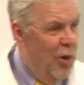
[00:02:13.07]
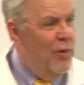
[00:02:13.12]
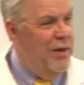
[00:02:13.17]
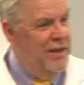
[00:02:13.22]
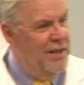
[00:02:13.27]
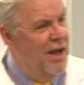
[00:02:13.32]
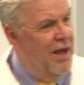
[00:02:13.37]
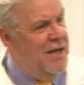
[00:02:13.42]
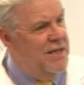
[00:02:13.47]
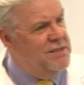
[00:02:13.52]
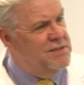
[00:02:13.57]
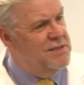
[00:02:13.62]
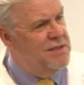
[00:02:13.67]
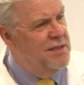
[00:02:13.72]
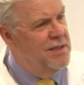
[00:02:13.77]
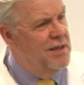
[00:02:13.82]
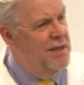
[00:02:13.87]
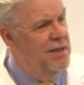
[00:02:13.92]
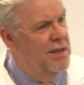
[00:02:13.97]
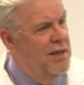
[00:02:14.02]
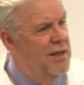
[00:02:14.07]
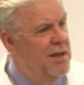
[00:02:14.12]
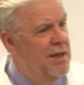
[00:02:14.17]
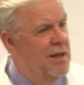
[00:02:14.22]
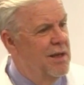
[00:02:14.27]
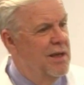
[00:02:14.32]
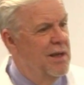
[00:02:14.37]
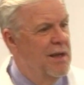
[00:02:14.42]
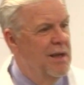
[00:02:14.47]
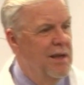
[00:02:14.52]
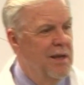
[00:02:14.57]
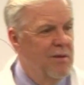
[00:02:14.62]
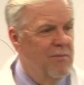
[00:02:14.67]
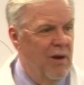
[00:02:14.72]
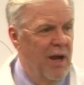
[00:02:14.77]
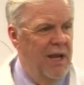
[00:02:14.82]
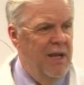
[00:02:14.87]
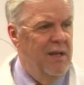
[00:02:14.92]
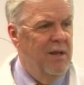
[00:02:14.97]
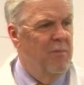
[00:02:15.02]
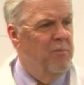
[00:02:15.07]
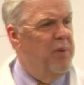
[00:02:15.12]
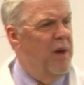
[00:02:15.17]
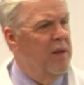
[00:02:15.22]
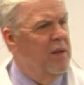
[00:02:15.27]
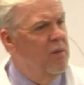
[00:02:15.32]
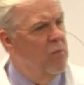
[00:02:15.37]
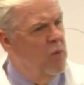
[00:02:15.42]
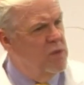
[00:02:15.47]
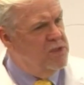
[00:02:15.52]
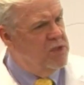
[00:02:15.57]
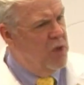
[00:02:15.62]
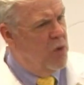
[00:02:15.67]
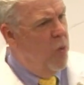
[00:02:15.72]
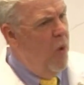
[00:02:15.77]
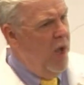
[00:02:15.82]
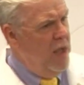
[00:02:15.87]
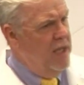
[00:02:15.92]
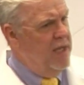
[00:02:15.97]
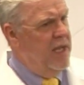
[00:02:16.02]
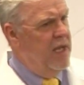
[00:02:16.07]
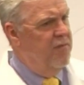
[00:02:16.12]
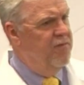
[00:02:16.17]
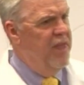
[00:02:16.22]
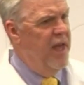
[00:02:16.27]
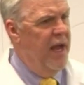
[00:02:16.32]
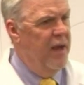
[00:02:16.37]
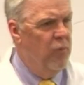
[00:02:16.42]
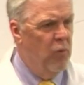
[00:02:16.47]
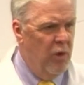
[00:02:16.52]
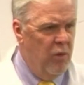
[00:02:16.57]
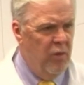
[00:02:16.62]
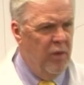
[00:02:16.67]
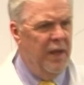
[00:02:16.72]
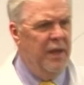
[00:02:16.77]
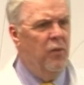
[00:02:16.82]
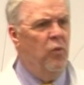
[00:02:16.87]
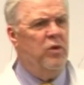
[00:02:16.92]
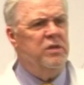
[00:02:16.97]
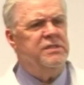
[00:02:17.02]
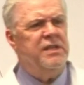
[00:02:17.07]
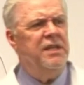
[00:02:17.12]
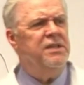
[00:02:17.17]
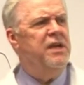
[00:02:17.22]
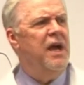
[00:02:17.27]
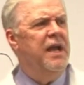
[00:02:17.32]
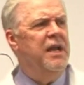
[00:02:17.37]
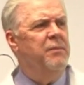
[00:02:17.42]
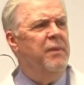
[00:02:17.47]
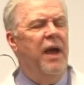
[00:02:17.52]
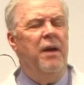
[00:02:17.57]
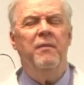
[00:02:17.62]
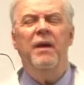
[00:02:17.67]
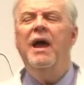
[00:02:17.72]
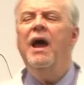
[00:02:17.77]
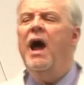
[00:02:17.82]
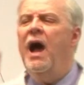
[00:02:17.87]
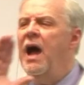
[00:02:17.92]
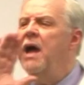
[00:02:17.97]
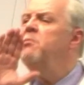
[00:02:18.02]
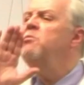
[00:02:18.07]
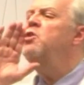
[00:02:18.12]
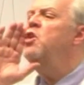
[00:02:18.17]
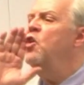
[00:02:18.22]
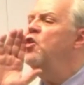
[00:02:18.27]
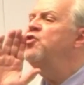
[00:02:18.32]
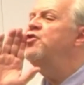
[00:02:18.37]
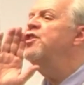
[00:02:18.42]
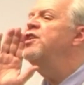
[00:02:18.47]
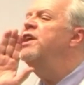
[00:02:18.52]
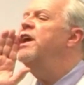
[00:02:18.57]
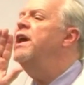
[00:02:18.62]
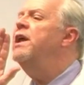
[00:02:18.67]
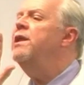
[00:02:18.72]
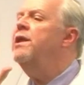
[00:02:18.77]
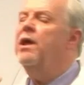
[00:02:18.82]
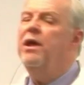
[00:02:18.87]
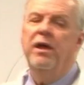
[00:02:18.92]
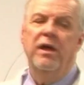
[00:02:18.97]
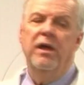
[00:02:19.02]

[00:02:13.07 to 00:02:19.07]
he does. Right? But what's the quality of that? Well, wait, where's that Dynamap? I'm using it.